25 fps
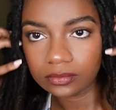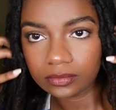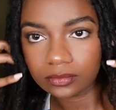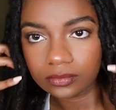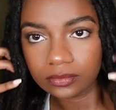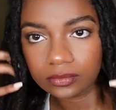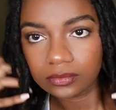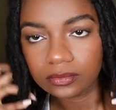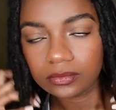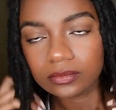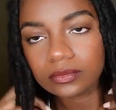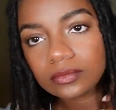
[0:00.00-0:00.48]

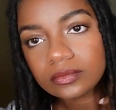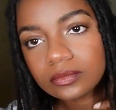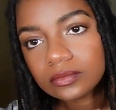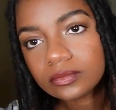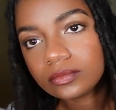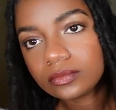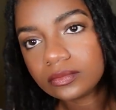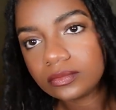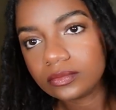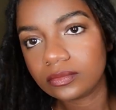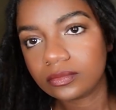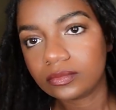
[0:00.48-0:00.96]
give your
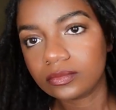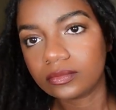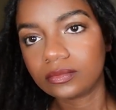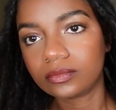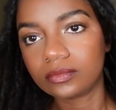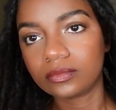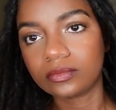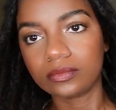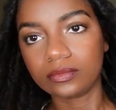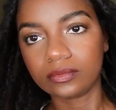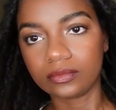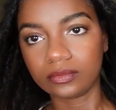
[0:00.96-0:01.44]
girl
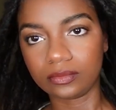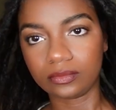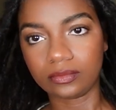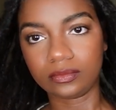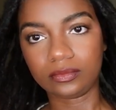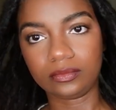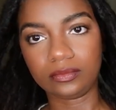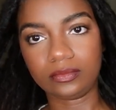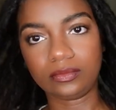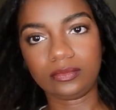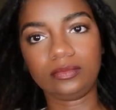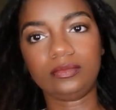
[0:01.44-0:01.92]

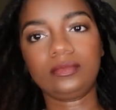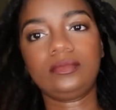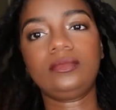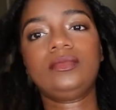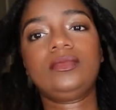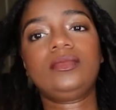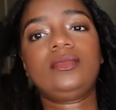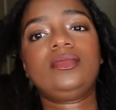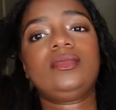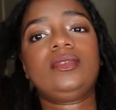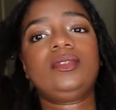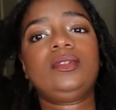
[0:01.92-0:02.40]
some
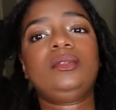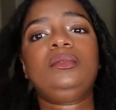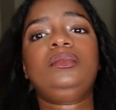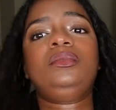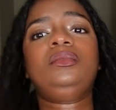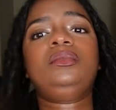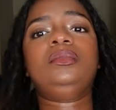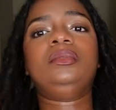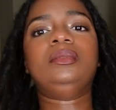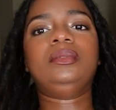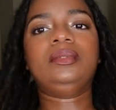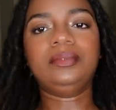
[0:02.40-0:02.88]
love, I'll
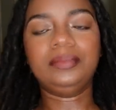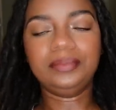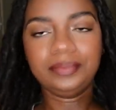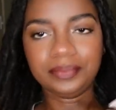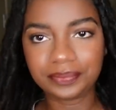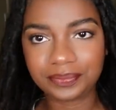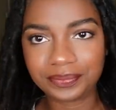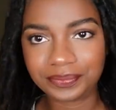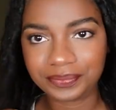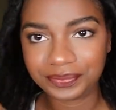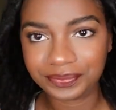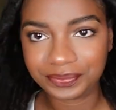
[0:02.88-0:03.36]
give it right
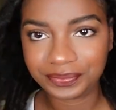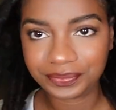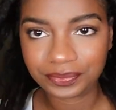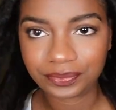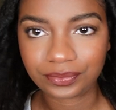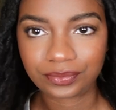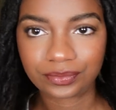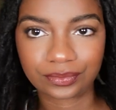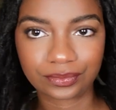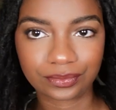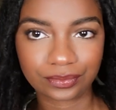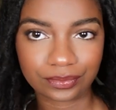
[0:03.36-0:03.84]
back.
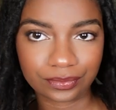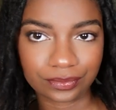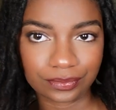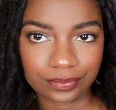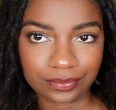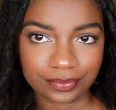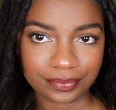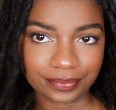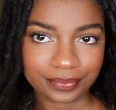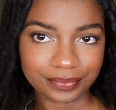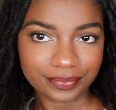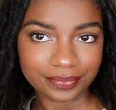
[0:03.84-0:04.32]

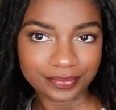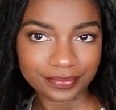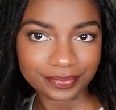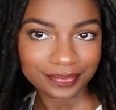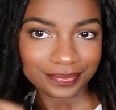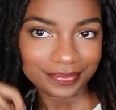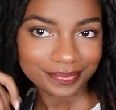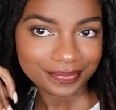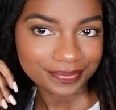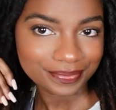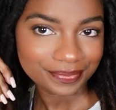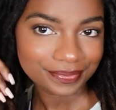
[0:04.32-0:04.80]

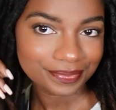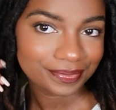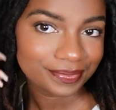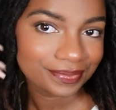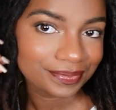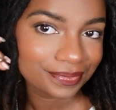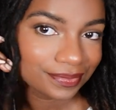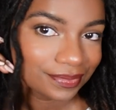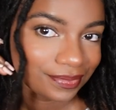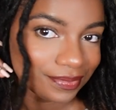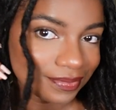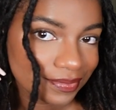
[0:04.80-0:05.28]
And
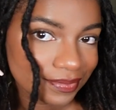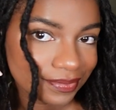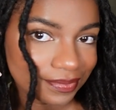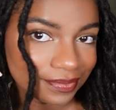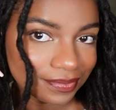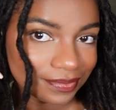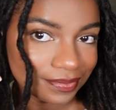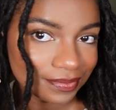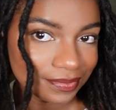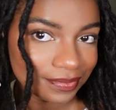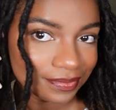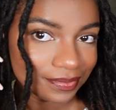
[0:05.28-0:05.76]
look at
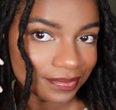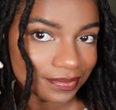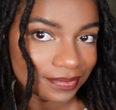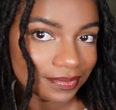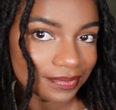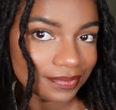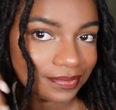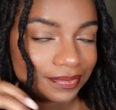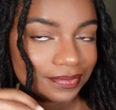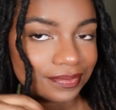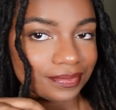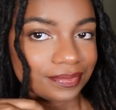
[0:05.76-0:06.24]

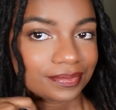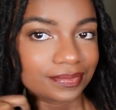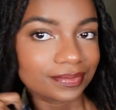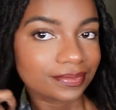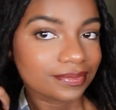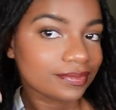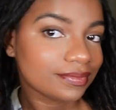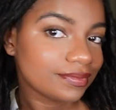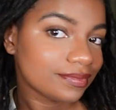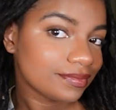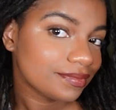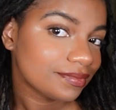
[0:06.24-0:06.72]
that.
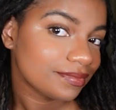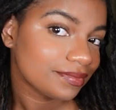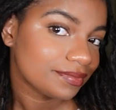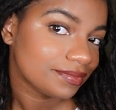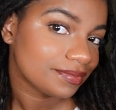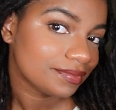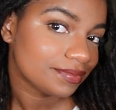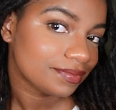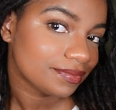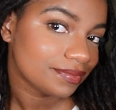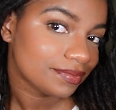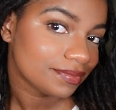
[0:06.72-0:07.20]

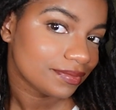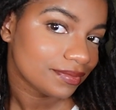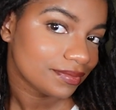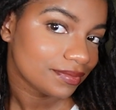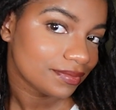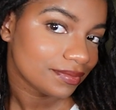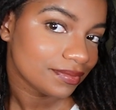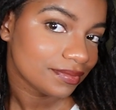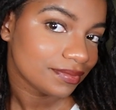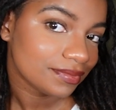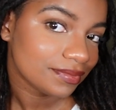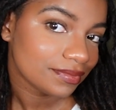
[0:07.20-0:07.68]

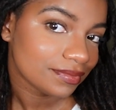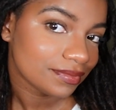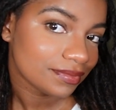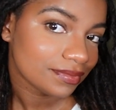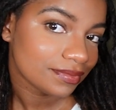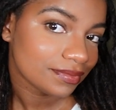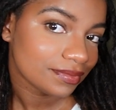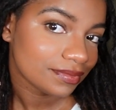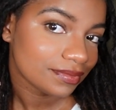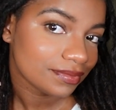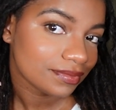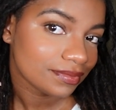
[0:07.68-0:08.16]

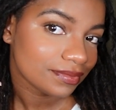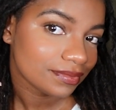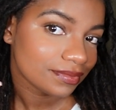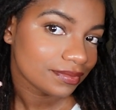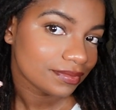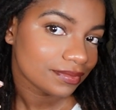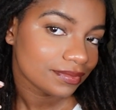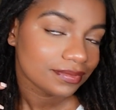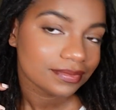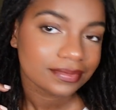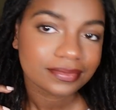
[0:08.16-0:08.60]
Yeah,